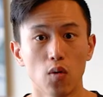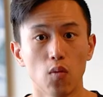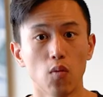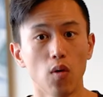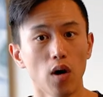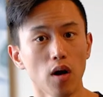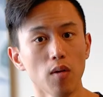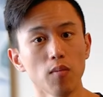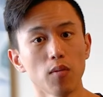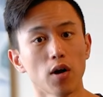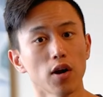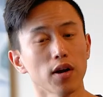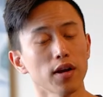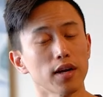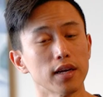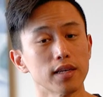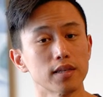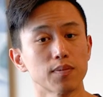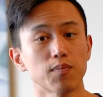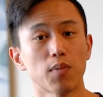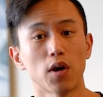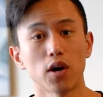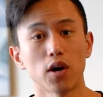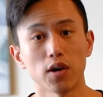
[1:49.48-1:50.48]
Walmart
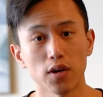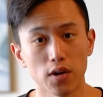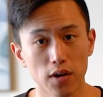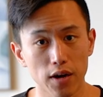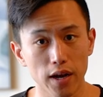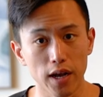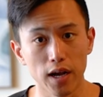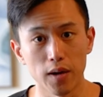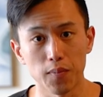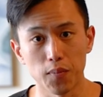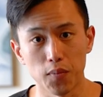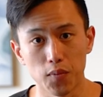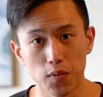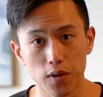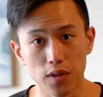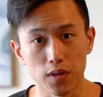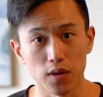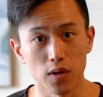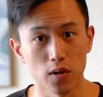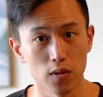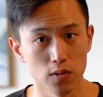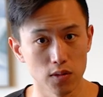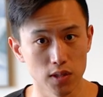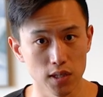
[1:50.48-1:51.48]
is partnering up with
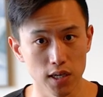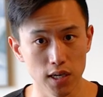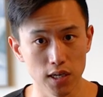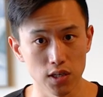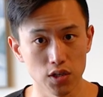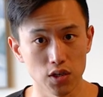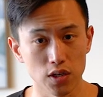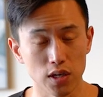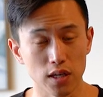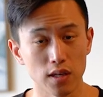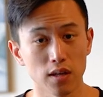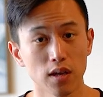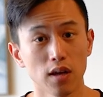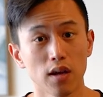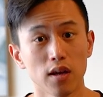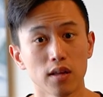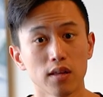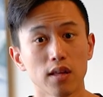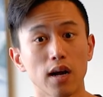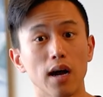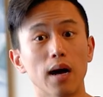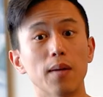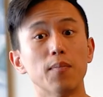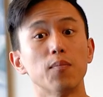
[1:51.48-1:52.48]
Ghost Kitchen,
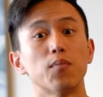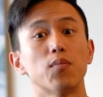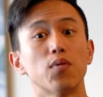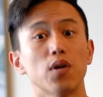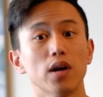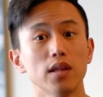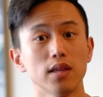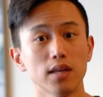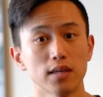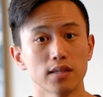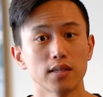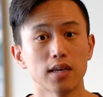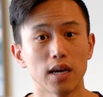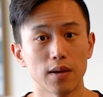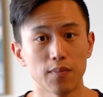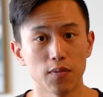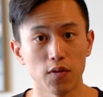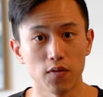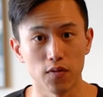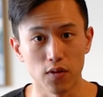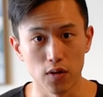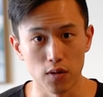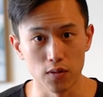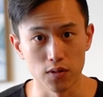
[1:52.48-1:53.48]
the umbrella type
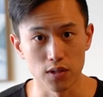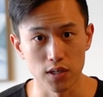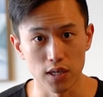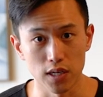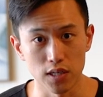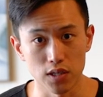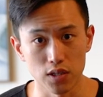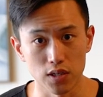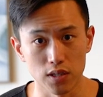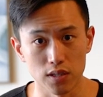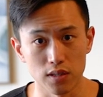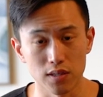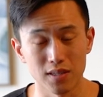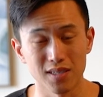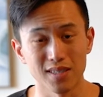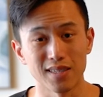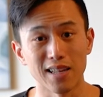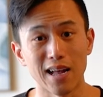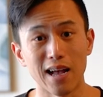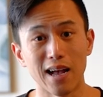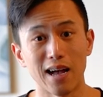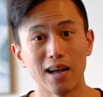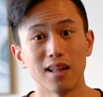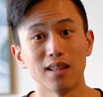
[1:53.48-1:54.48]
of ghost kitchens
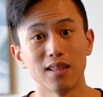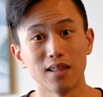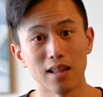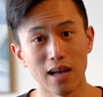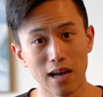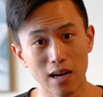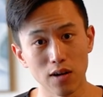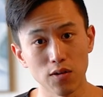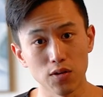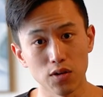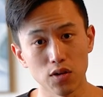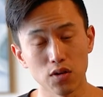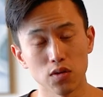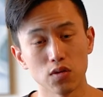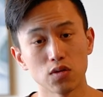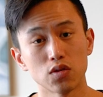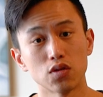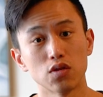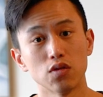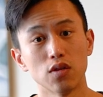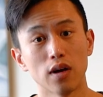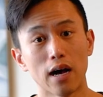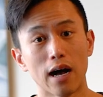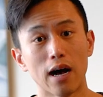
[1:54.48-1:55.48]
that allow you
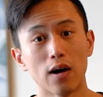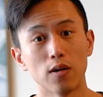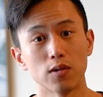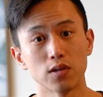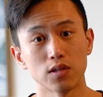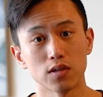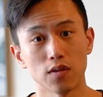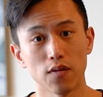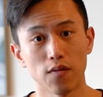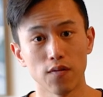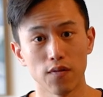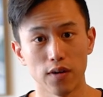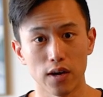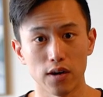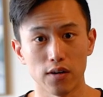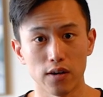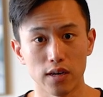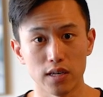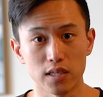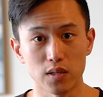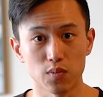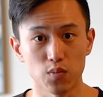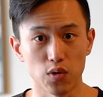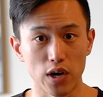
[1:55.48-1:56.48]
to house
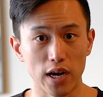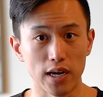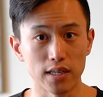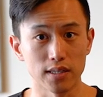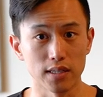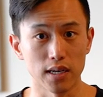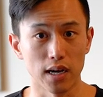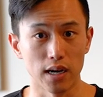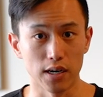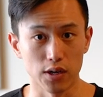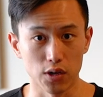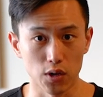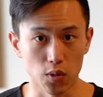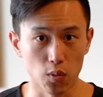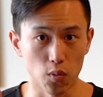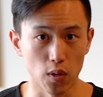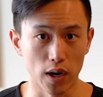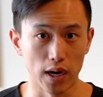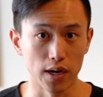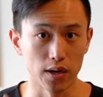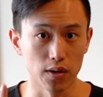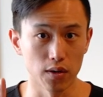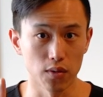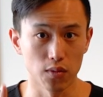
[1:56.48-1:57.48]
various brands under
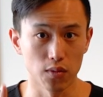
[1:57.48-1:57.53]
one